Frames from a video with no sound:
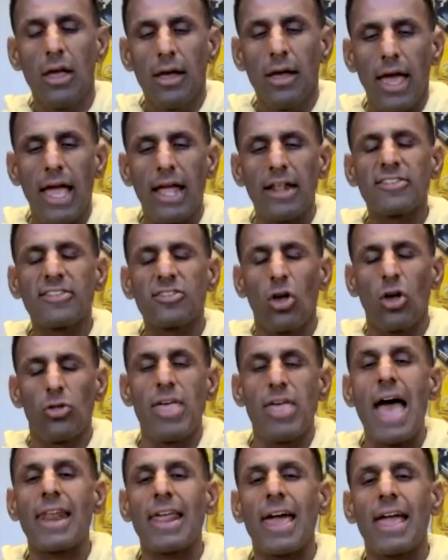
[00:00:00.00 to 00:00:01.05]
And so
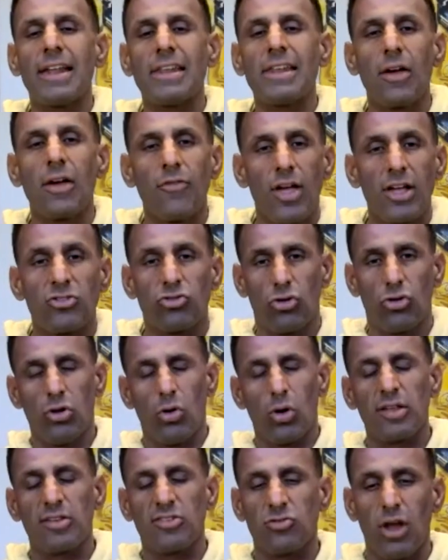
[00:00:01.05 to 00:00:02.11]
that idea of like journey
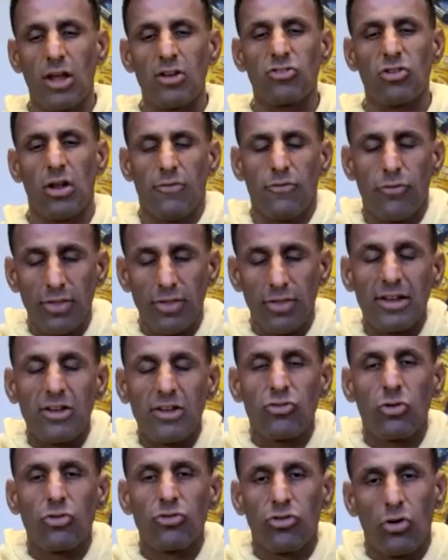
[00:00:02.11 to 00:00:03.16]
orchestration for the
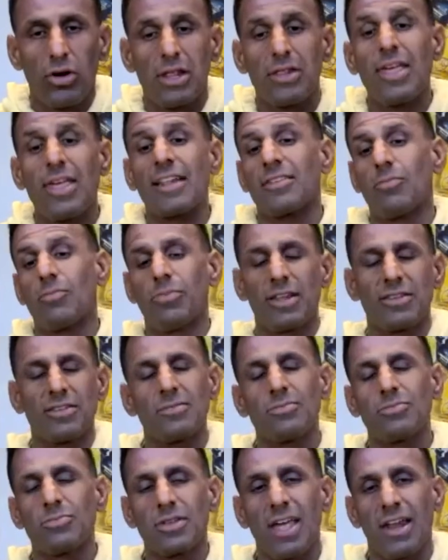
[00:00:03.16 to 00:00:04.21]
digital journey, that's a that's
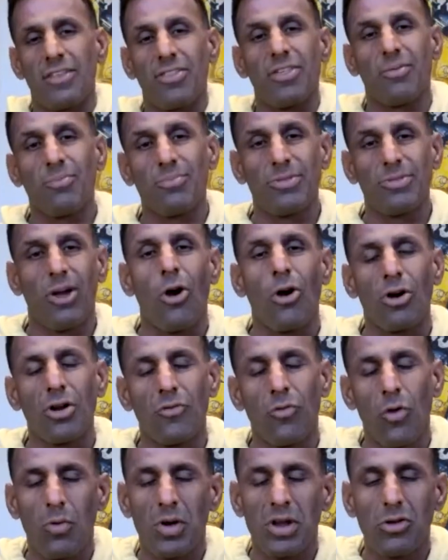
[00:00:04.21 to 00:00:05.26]
kind of the, the heart of
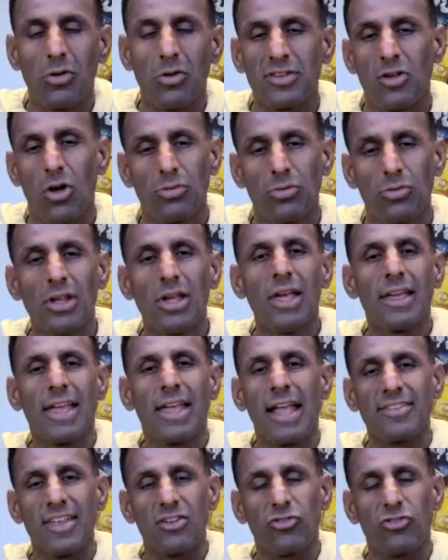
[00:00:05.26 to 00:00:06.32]
what we do. It's called
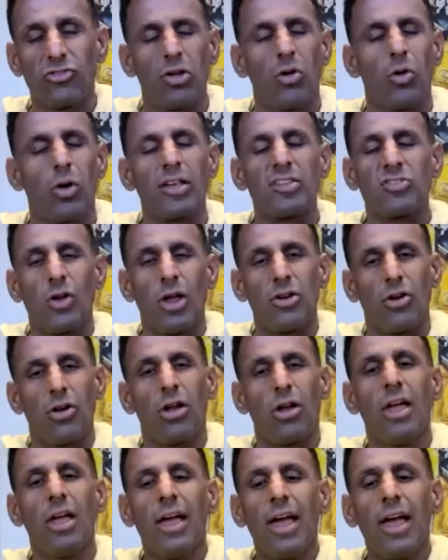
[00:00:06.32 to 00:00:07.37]
Gainsight Journey Orchestrator.